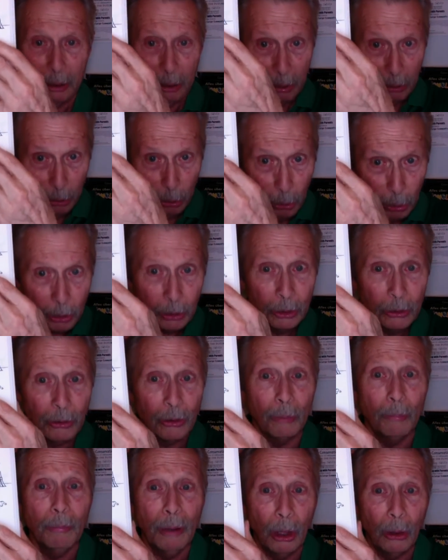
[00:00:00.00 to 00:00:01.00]
who can do
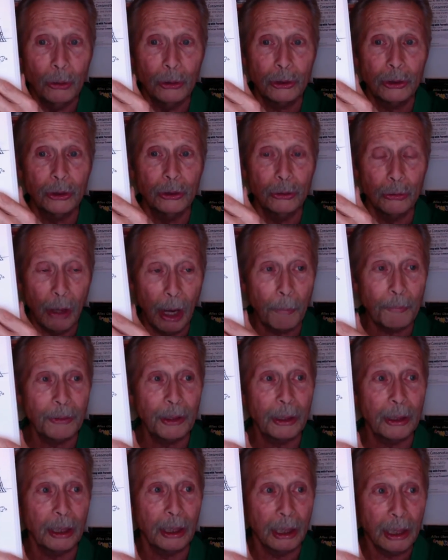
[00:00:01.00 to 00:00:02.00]
the most to drop
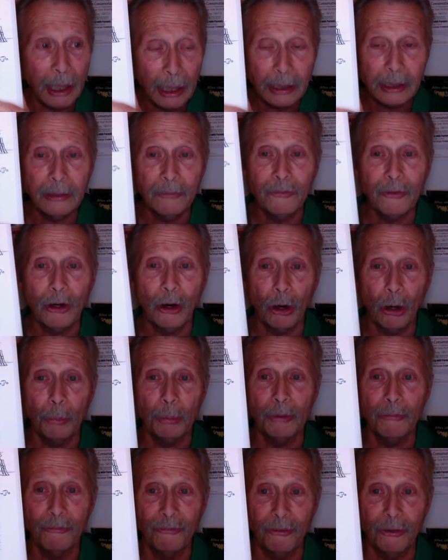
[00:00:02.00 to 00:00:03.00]
their collective
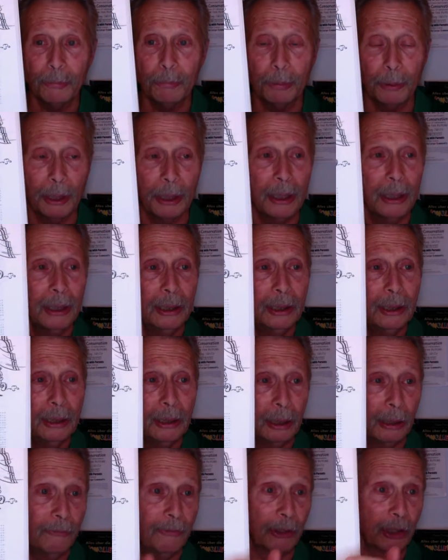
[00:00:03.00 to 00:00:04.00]
carbon footprint
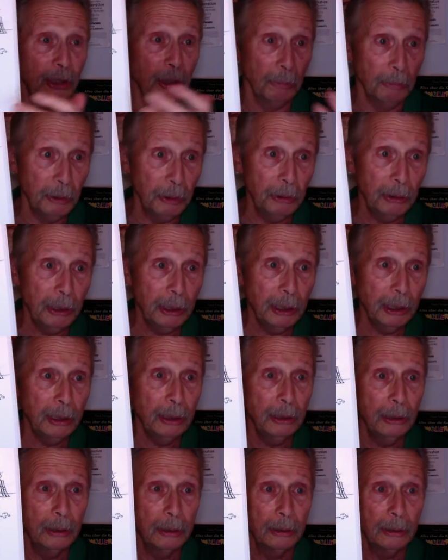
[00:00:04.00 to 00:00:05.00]
of the
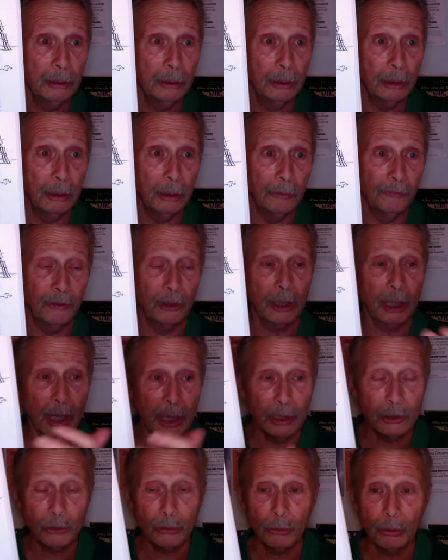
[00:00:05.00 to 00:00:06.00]
community, of the
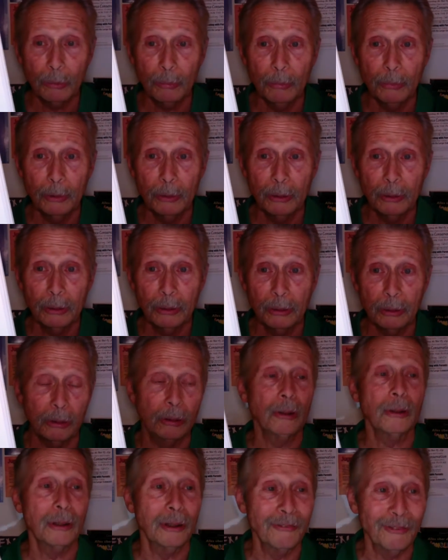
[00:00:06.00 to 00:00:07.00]
classroom,
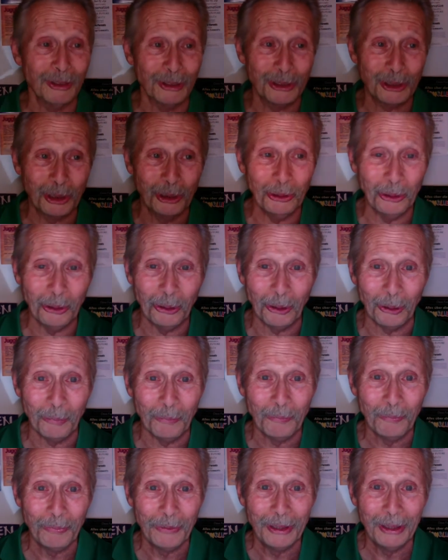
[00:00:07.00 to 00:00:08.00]
or of the school.
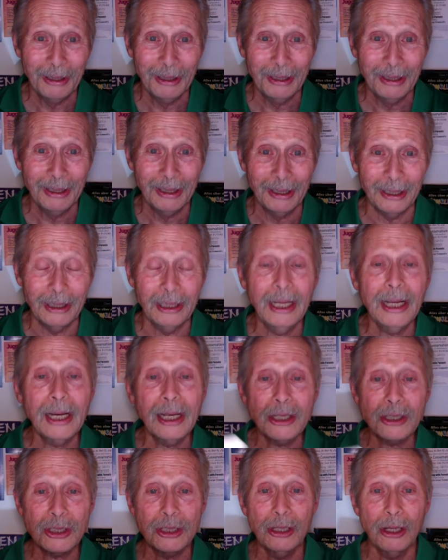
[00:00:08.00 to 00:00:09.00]
Let
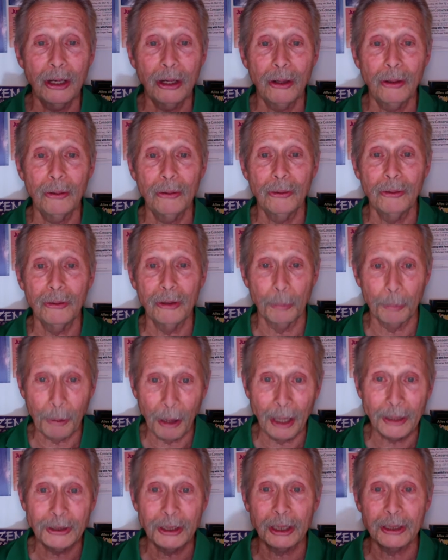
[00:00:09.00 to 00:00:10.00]
us know the
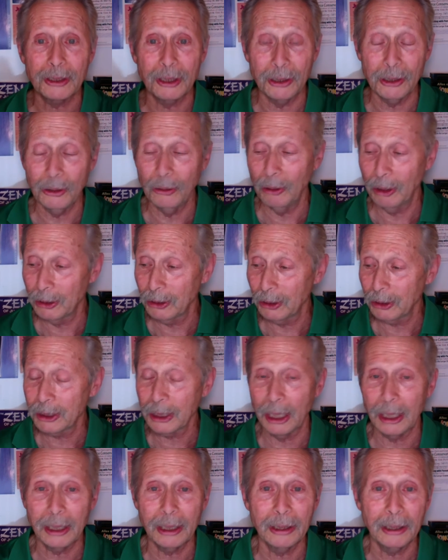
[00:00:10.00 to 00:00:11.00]
projects that you
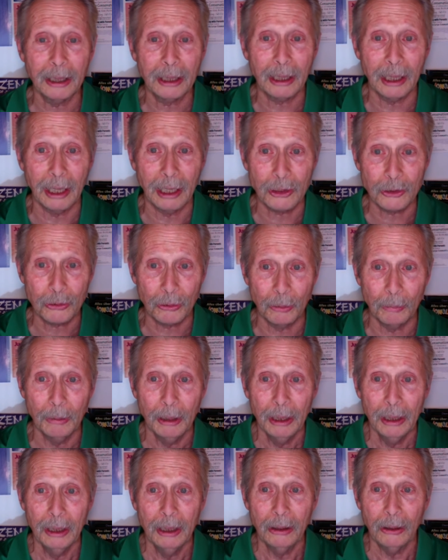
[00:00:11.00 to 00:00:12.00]
undertake in the classroom
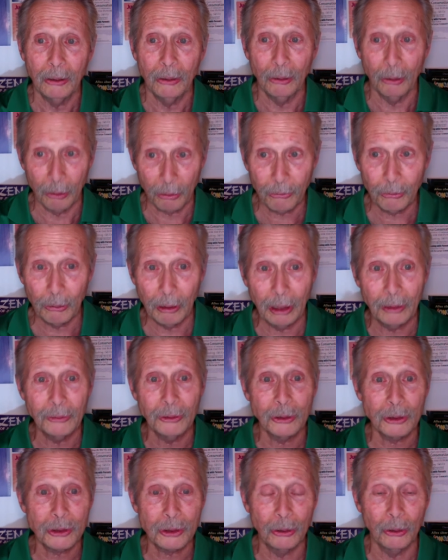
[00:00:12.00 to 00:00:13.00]
or throughout
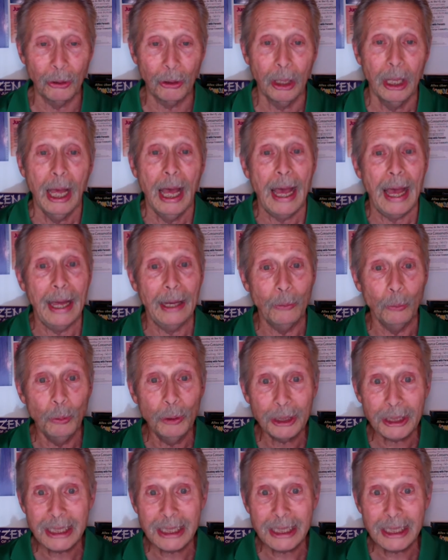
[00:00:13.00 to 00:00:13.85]
your school, and we'll